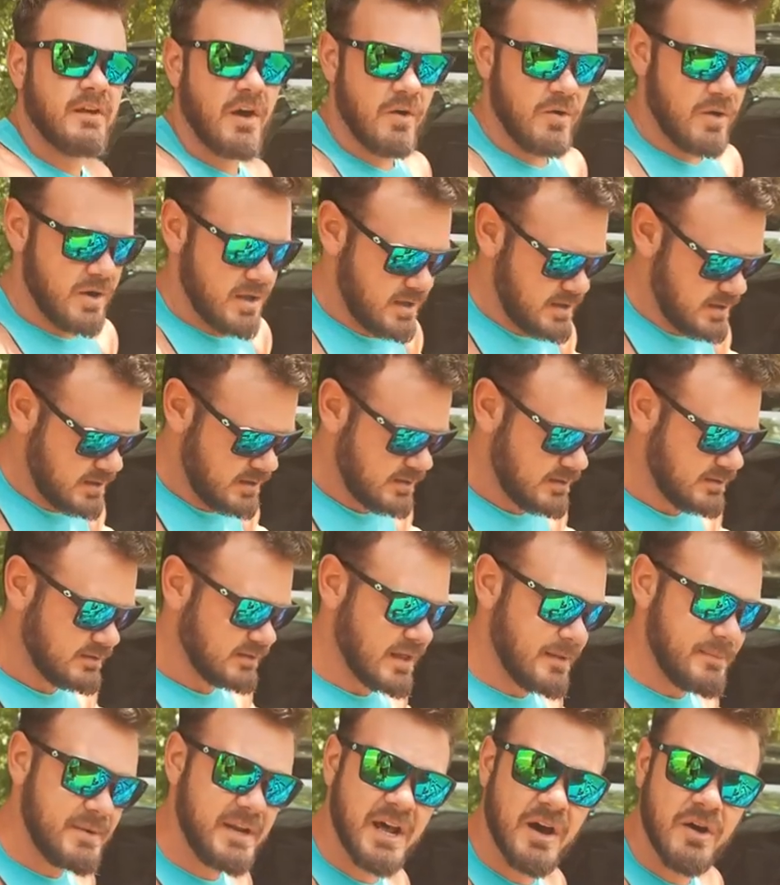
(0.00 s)
So,
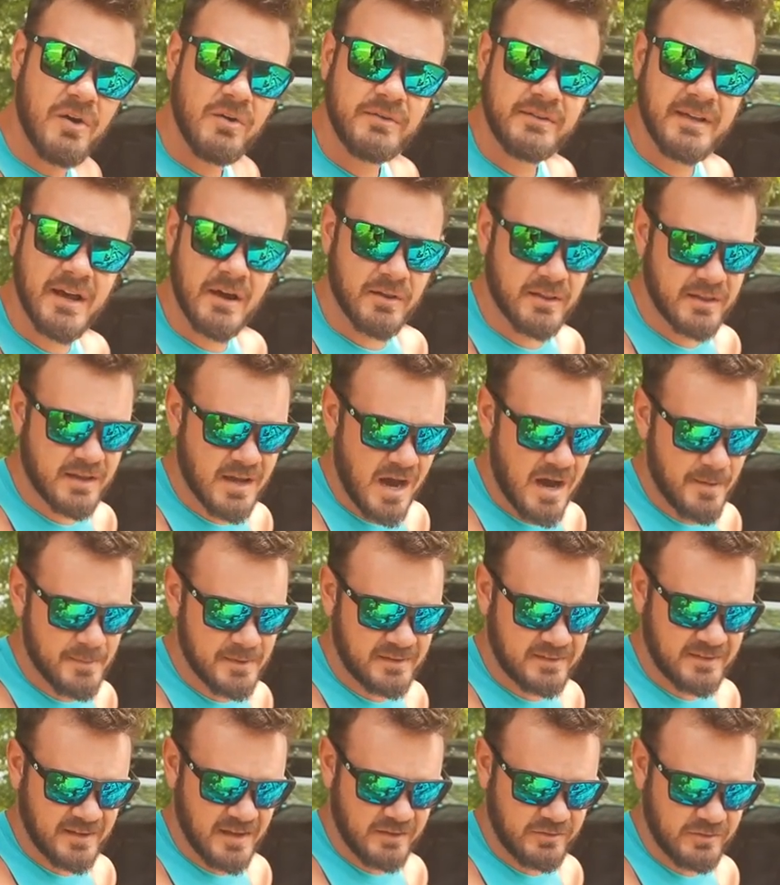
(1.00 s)
let me know down in the
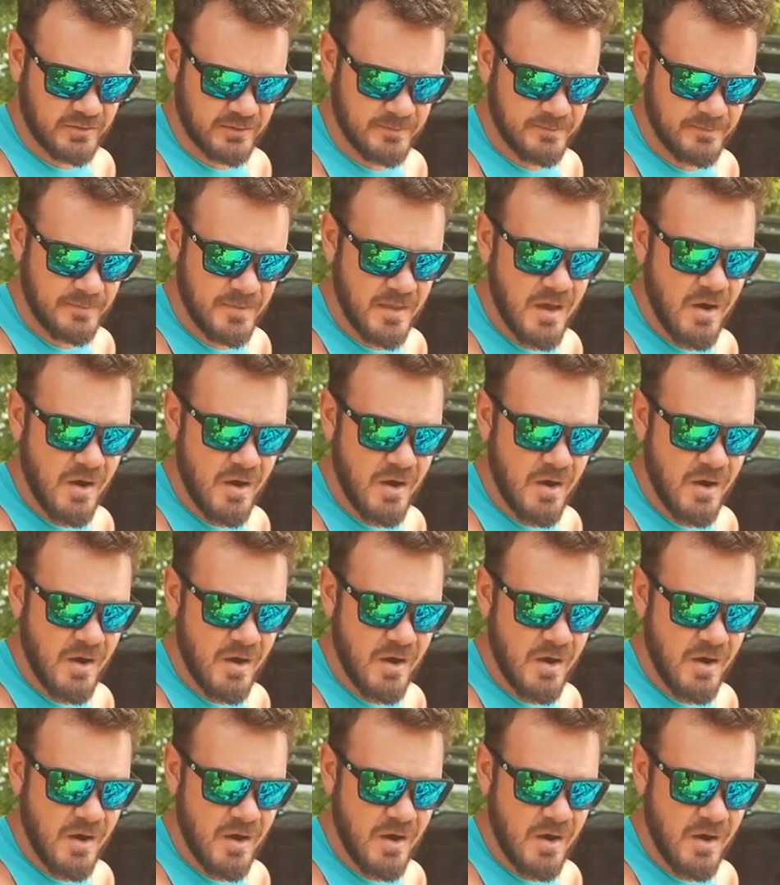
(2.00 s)
comment section,